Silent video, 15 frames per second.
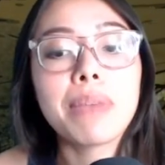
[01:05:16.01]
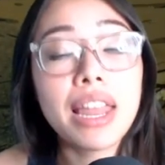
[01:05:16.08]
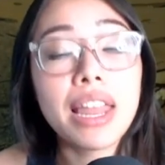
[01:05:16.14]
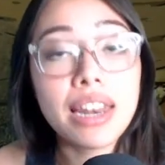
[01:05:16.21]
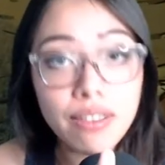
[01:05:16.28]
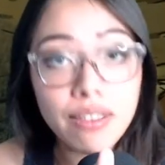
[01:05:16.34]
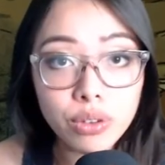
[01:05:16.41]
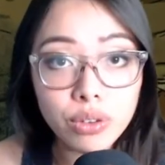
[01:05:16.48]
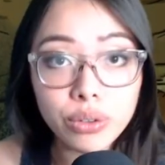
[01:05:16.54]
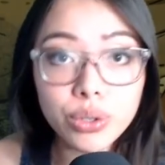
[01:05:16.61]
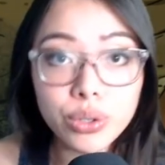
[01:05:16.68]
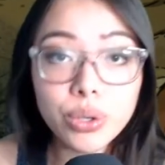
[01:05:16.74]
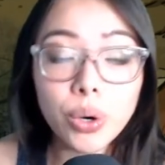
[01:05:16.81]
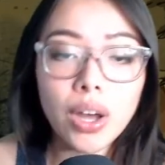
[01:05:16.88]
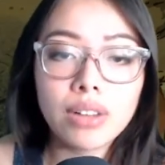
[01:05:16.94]
and if you do
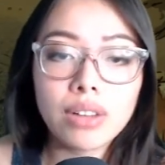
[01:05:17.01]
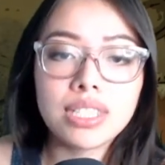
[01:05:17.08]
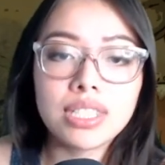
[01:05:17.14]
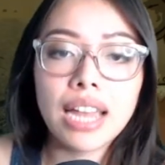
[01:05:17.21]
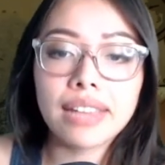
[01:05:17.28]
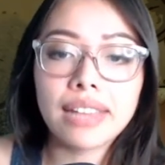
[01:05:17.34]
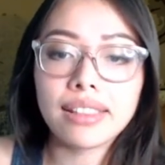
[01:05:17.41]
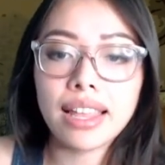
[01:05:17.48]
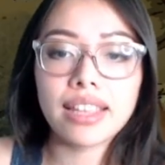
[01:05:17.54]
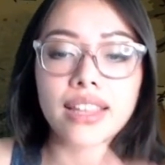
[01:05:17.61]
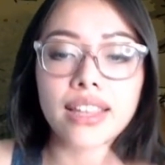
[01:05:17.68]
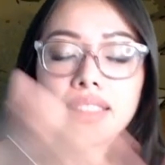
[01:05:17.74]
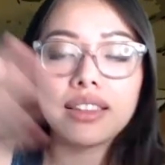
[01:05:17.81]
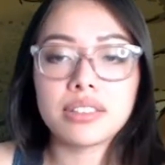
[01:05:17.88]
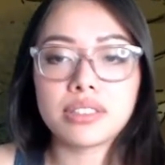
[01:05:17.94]
go outside, like
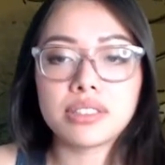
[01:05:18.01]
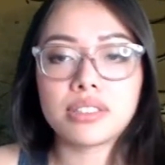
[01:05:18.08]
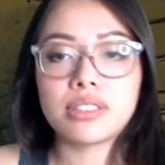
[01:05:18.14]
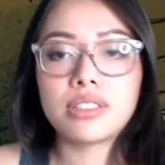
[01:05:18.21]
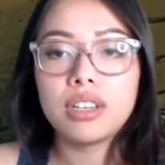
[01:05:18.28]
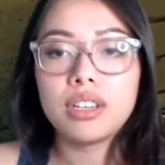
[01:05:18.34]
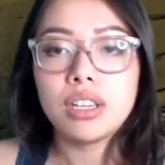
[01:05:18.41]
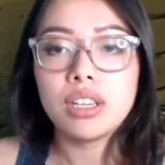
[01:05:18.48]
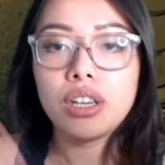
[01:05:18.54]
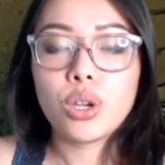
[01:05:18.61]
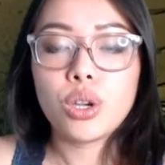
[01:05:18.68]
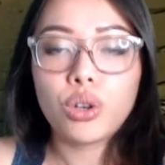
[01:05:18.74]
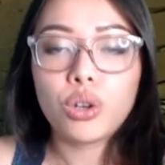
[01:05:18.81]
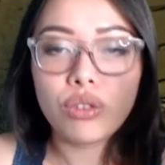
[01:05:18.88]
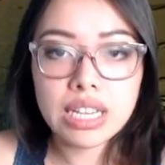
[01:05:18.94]
in this
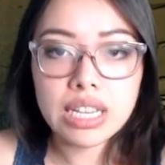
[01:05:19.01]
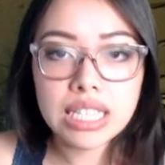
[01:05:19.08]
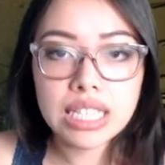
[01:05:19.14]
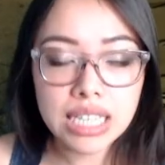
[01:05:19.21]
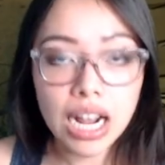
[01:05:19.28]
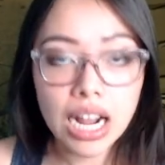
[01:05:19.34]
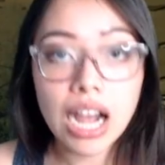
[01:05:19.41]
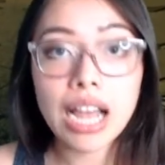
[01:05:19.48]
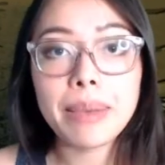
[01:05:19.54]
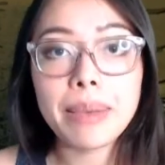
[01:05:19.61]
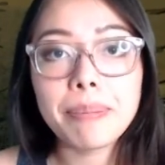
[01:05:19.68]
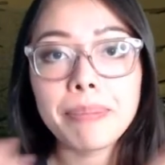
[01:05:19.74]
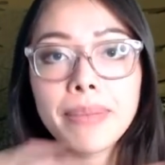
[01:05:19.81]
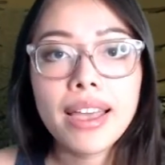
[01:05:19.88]
crazy time,